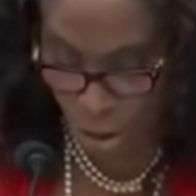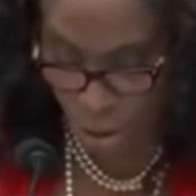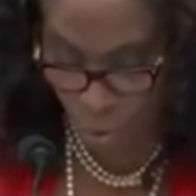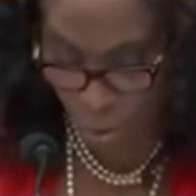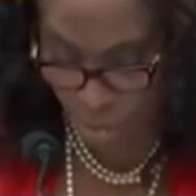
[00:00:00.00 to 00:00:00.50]

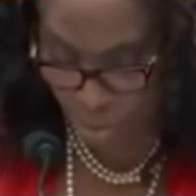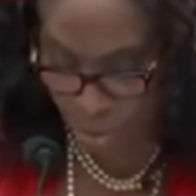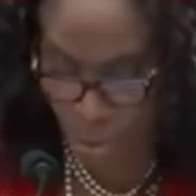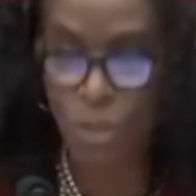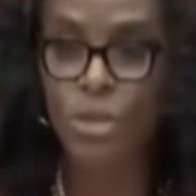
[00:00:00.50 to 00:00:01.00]
called the
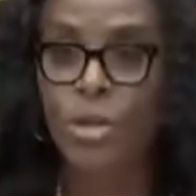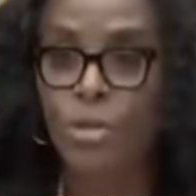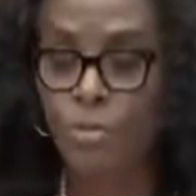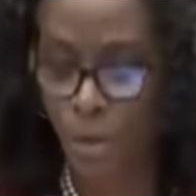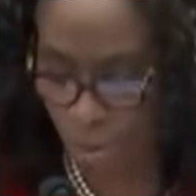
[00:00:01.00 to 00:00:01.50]
weaponization
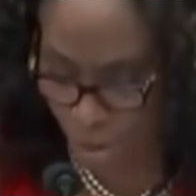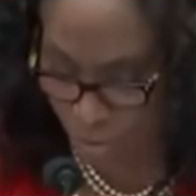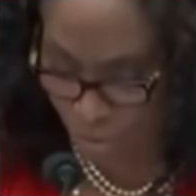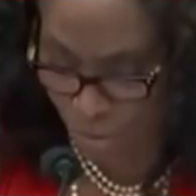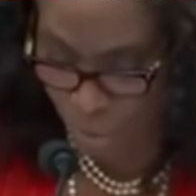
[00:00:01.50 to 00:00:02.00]
of the federal
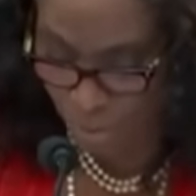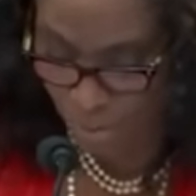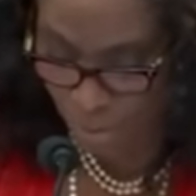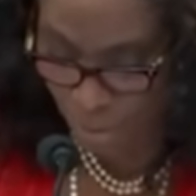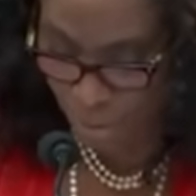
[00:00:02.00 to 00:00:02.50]
government.
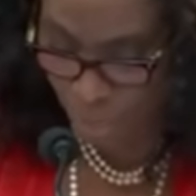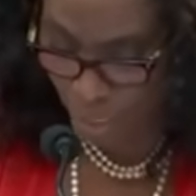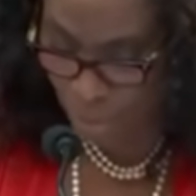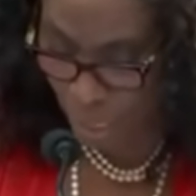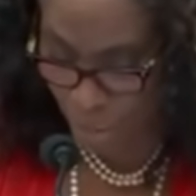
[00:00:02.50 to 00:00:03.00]

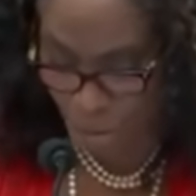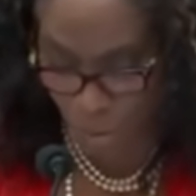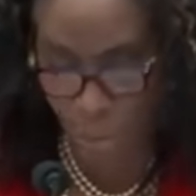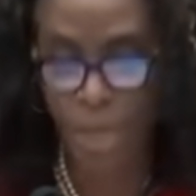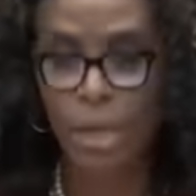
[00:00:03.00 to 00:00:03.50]
That's not
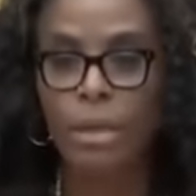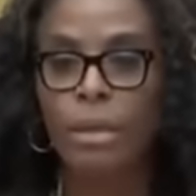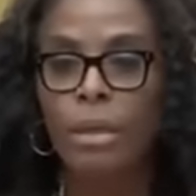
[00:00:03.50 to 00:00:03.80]
doing it.